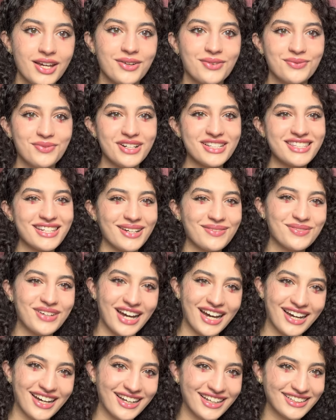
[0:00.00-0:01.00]
What's up,
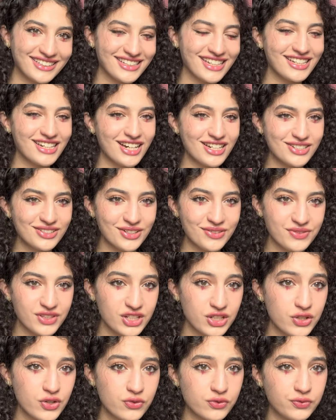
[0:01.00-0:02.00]
guys? In honor of the
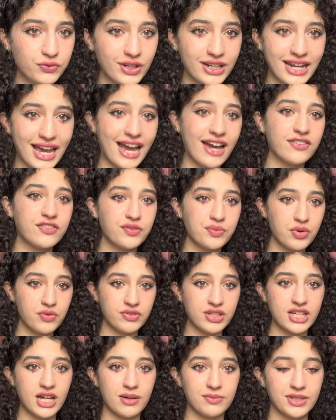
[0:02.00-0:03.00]
new FNAF
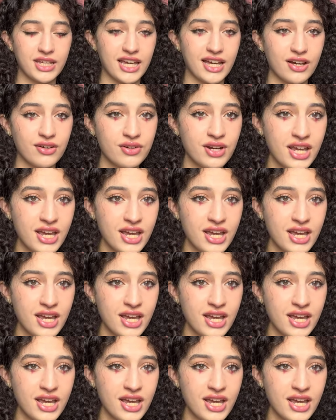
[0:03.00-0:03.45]
movie coming out...